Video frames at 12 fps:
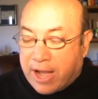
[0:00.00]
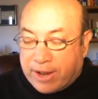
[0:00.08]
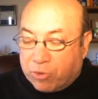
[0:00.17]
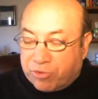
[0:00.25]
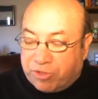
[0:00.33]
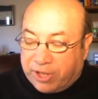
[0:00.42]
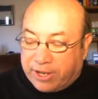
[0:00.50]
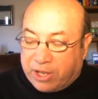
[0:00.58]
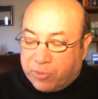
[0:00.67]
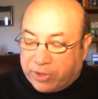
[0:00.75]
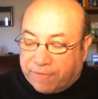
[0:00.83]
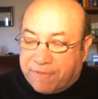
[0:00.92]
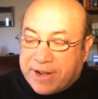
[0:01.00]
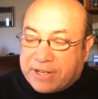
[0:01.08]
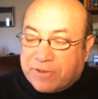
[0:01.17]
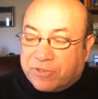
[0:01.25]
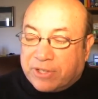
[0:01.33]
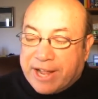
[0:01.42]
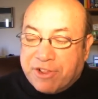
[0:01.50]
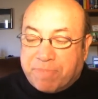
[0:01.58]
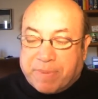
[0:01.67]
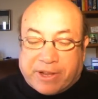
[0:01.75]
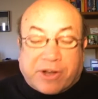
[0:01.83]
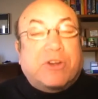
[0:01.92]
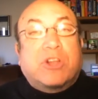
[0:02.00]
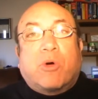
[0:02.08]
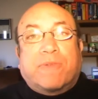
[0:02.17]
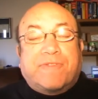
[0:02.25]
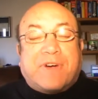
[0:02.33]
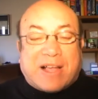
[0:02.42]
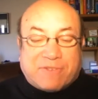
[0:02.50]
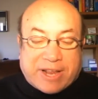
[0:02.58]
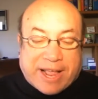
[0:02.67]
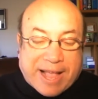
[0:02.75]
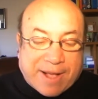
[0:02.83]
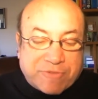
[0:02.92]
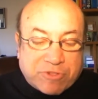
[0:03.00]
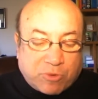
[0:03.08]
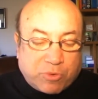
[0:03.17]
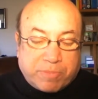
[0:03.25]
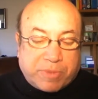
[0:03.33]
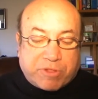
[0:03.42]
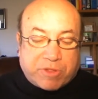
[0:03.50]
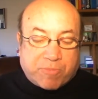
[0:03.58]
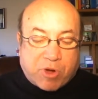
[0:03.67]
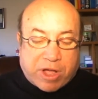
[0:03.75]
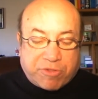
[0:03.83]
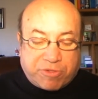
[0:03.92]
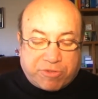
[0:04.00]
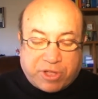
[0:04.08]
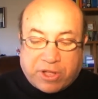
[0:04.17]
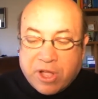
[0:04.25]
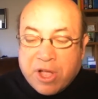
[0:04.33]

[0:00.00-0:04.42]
I don't see any real effective late speed here going 5.5, so wouldn't be surprised to see